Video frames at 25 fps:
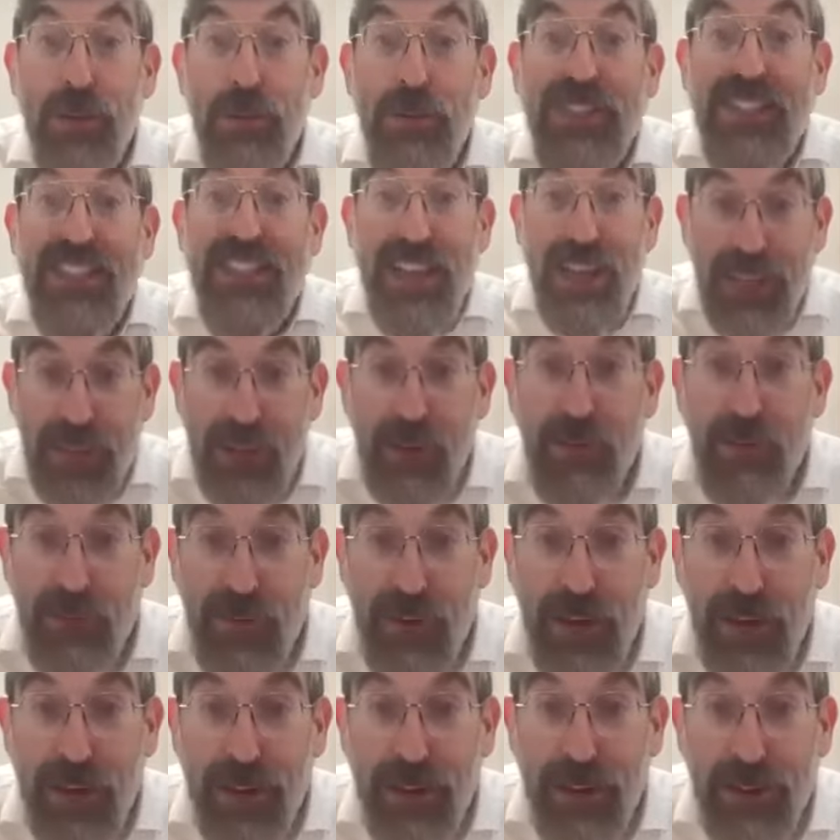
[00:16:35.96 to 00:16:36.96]
to selling a
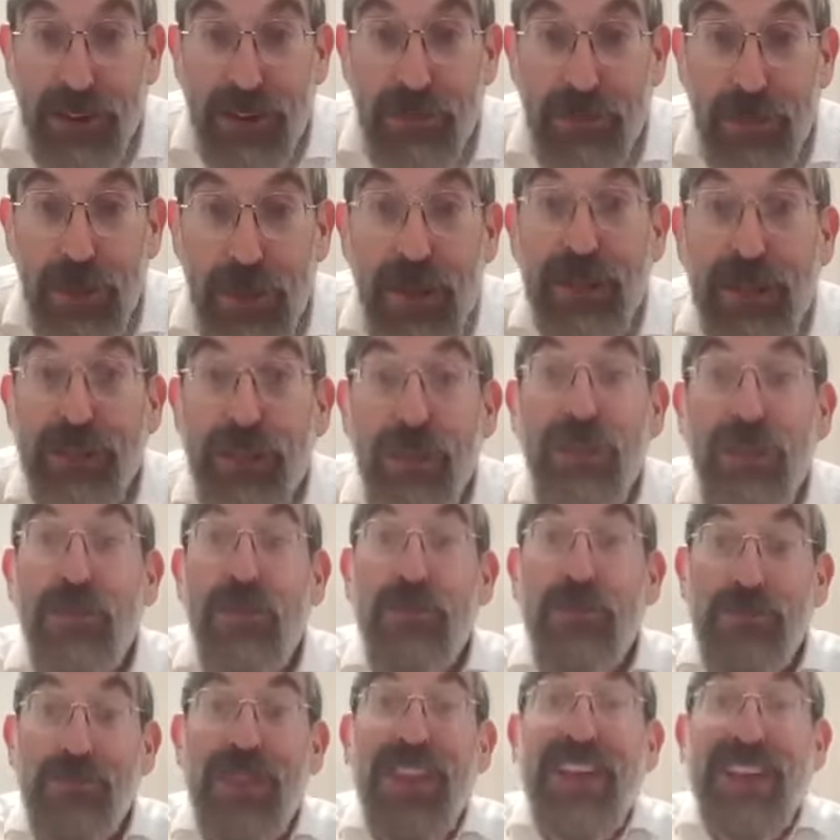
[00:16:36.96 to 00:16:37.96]
field. So
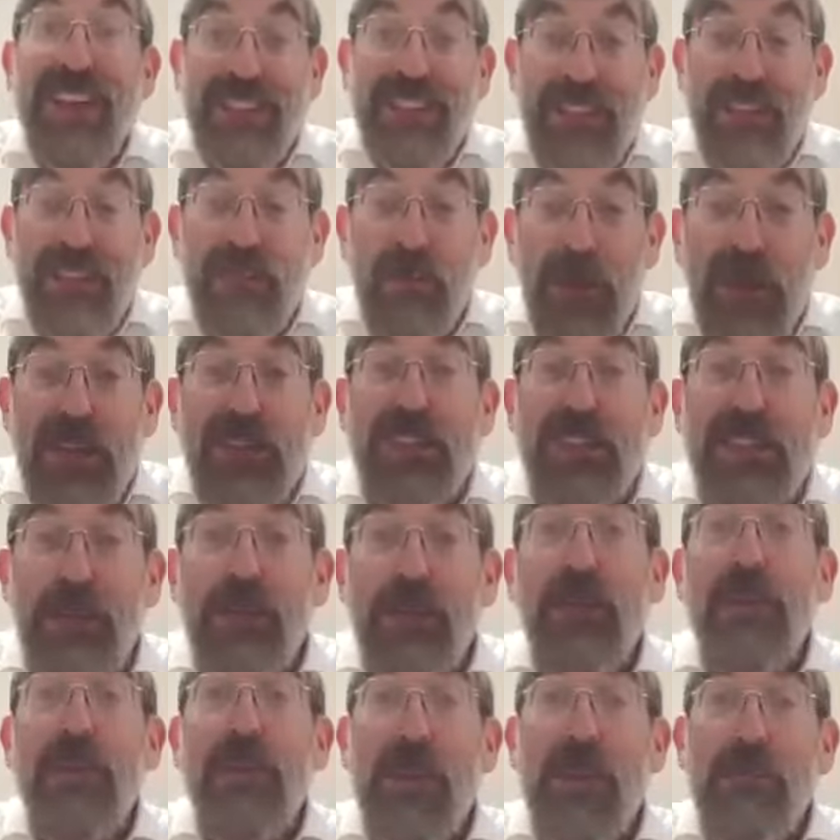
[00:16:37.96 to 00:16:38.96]
the says Rav Meir
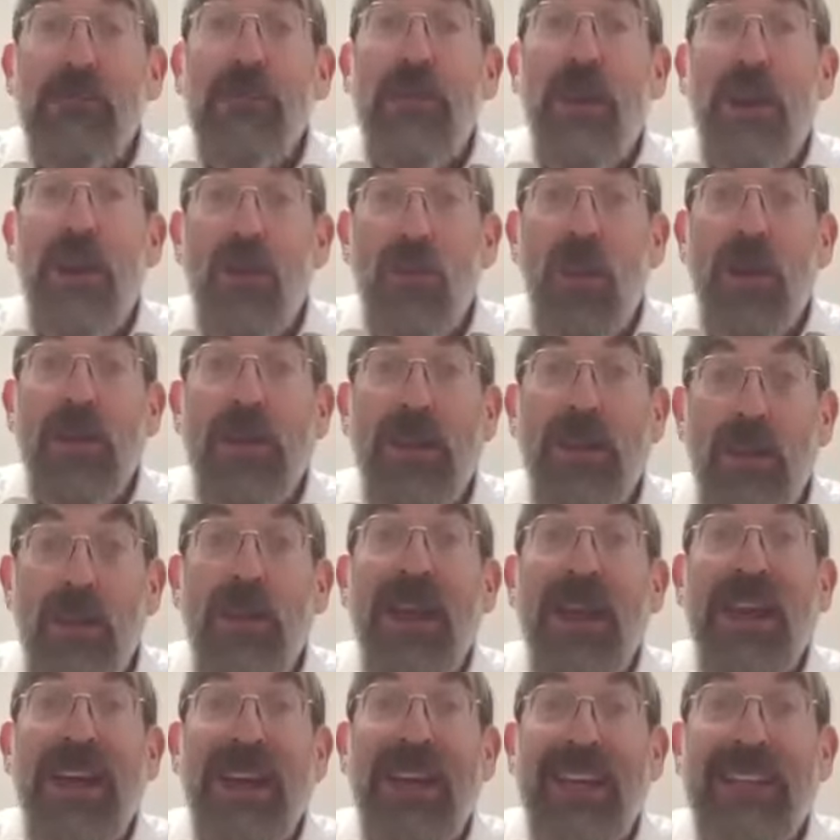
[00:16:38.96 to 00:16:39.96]
Simcha, the Gemara wanted to
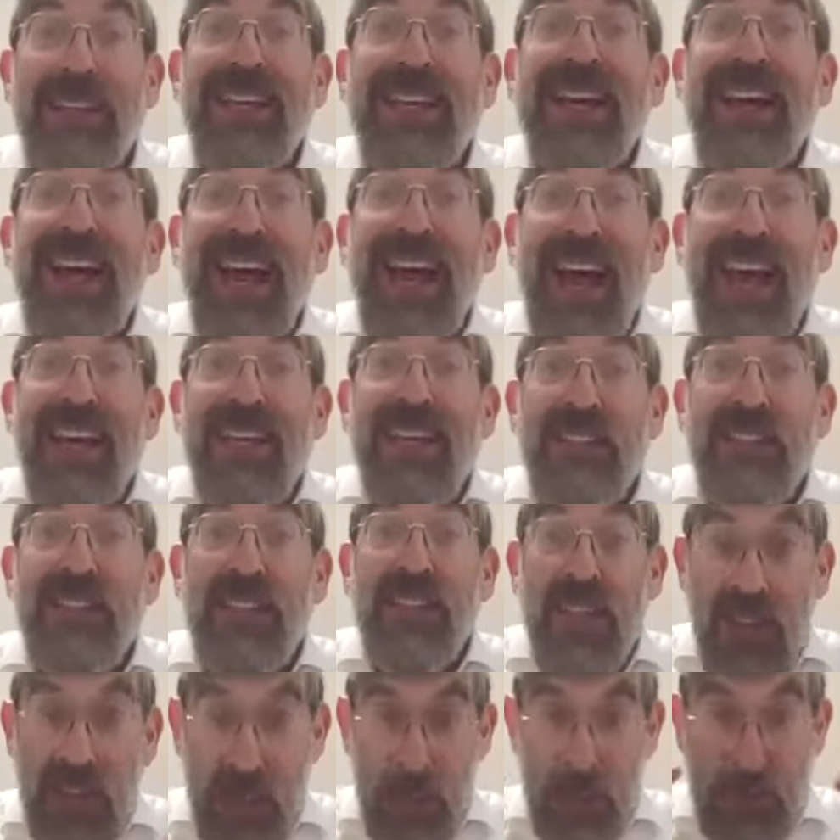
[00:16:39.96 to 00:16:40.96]
make it
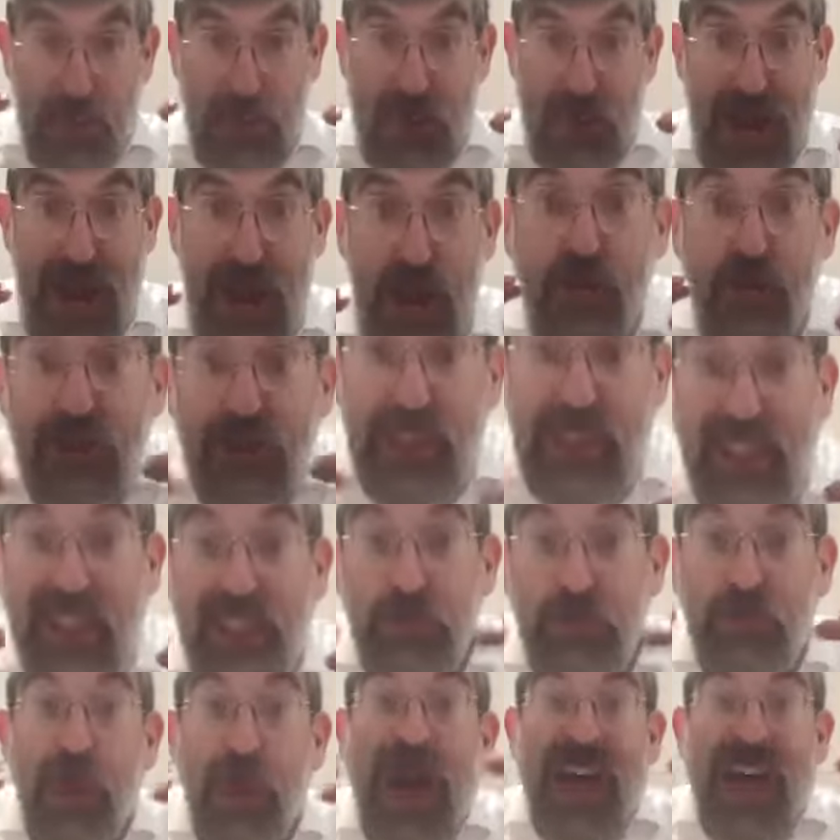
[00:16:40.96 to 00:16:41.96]
as parallel
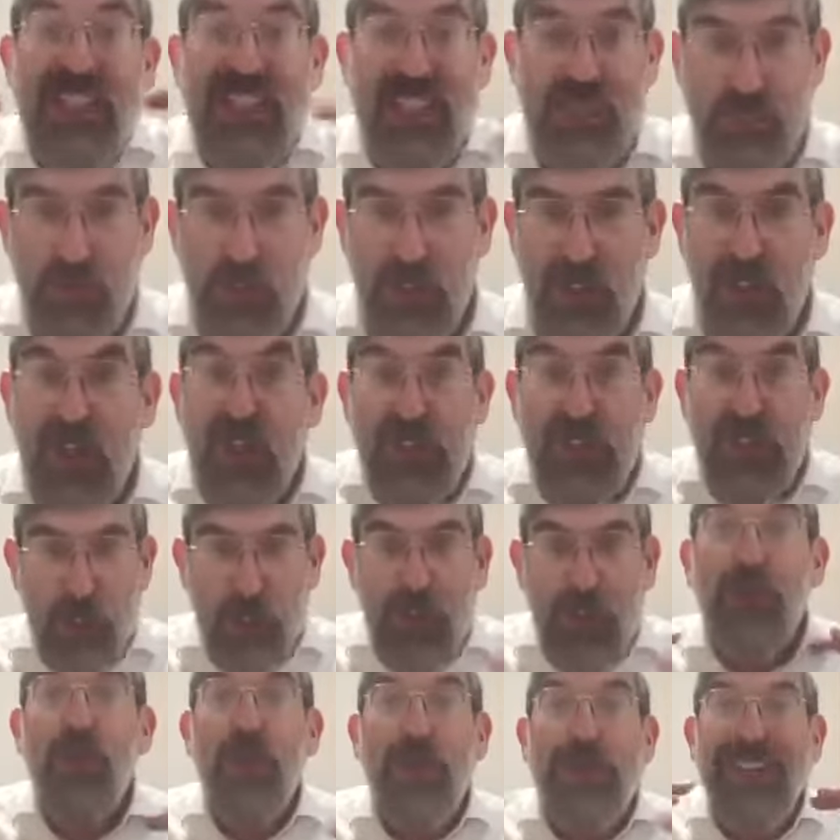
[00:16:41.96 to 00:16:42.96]
as possible.
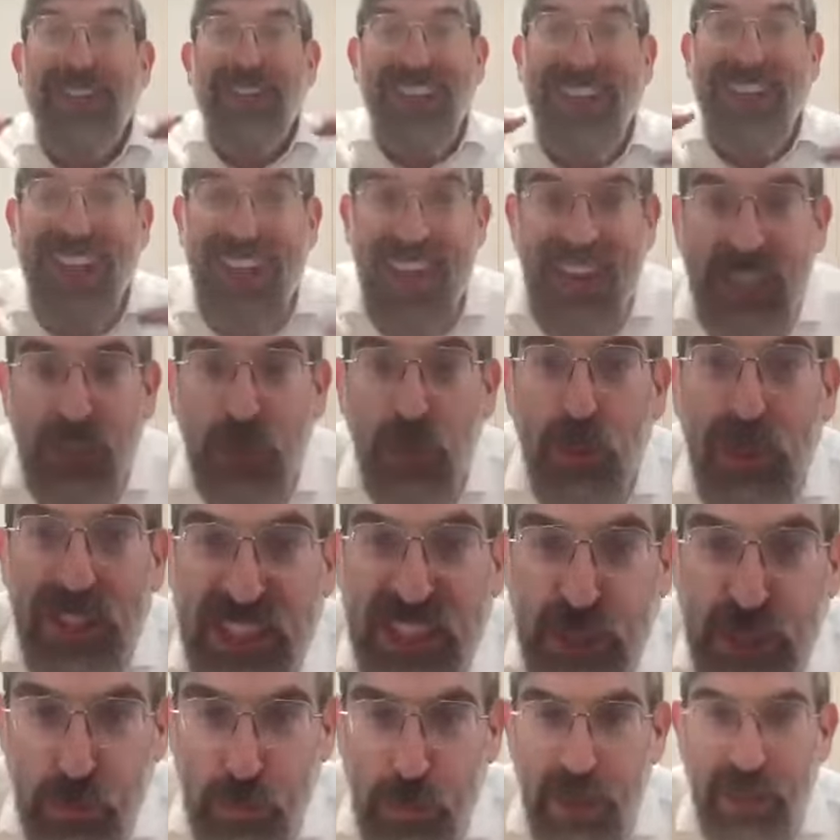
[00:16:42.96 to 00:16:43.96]
So he learned in the case where
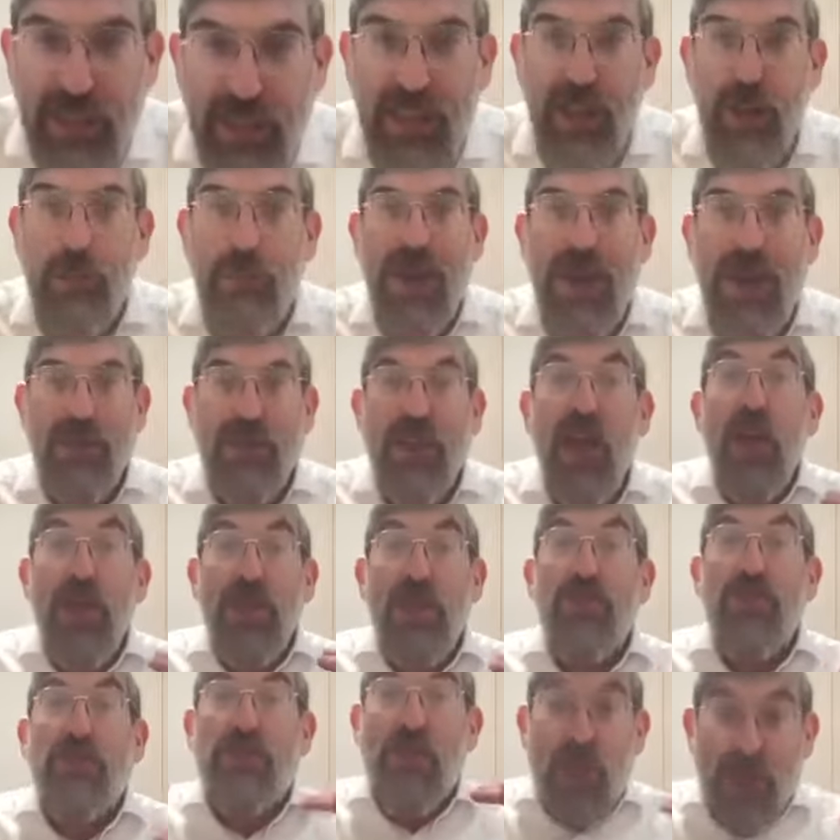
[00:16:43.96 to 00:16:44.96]
it's speaking about
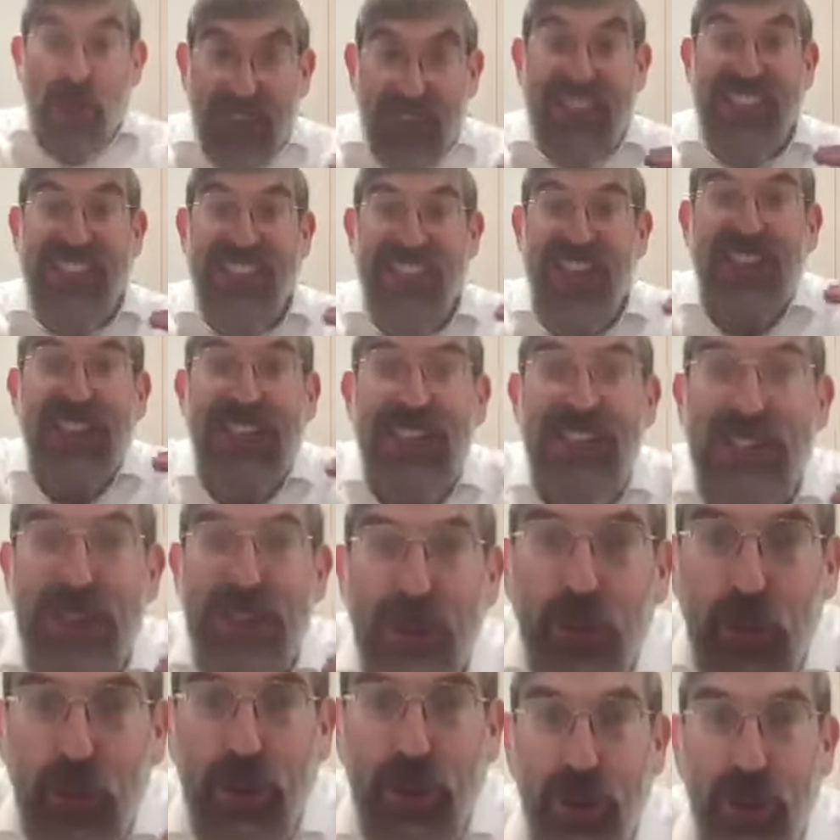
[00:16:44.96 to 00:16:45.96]
the father selling
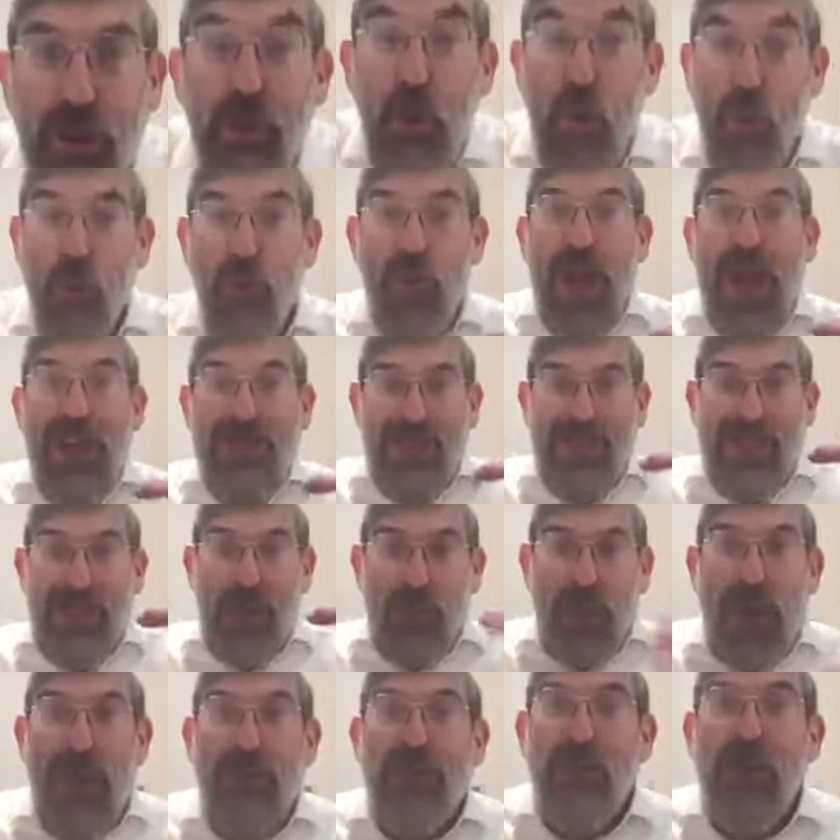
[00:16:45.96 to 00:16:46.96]
his daughter rather
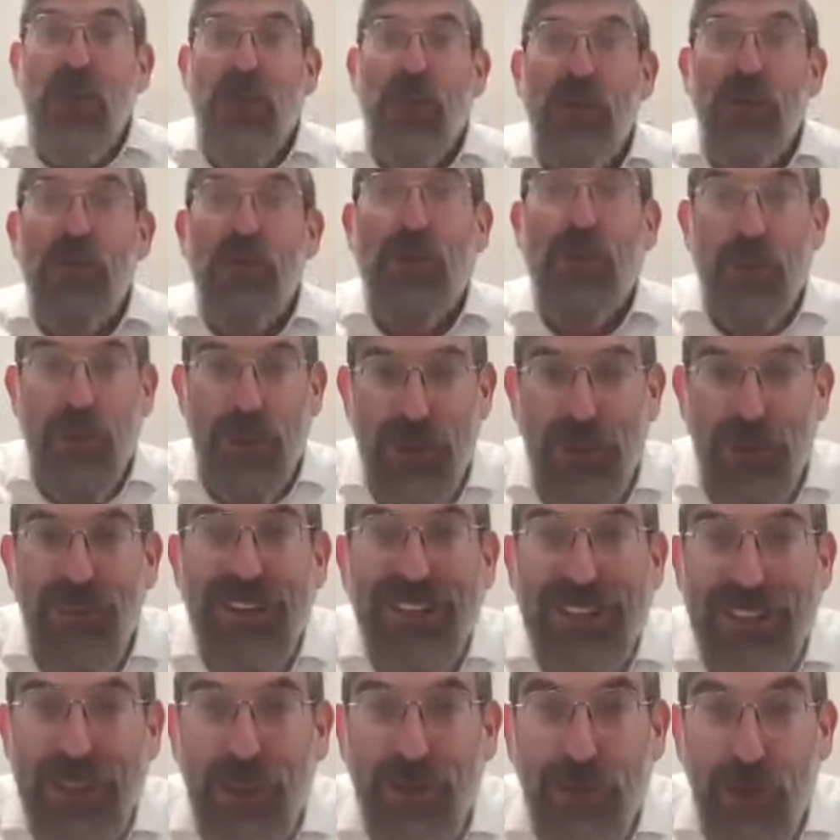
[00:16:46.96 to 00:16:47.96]
than what the girl
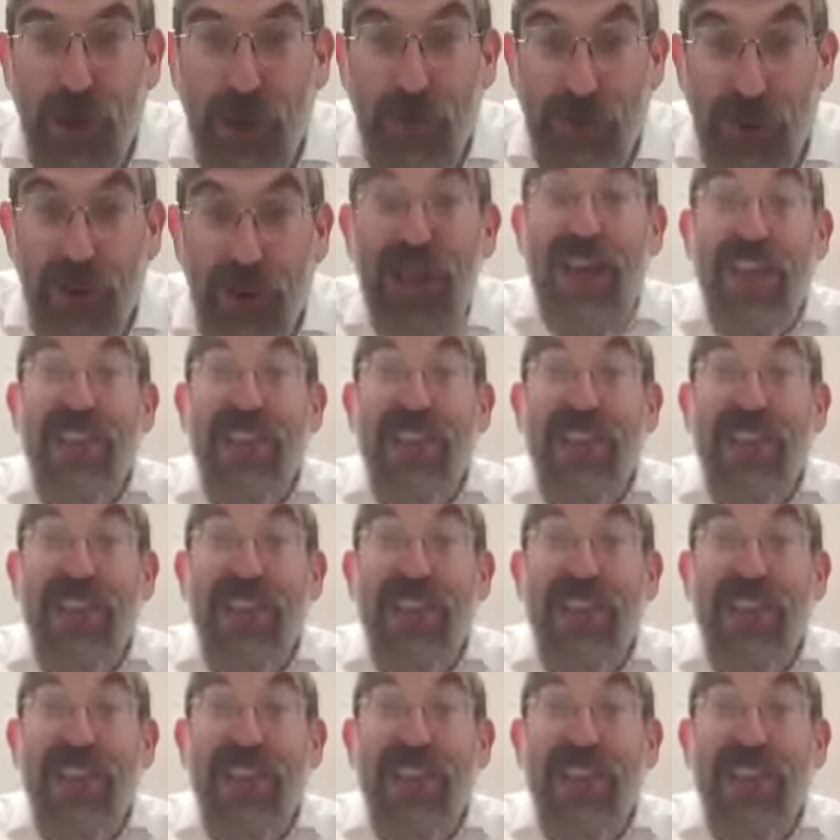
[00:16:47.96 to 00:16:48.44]
giving herself over.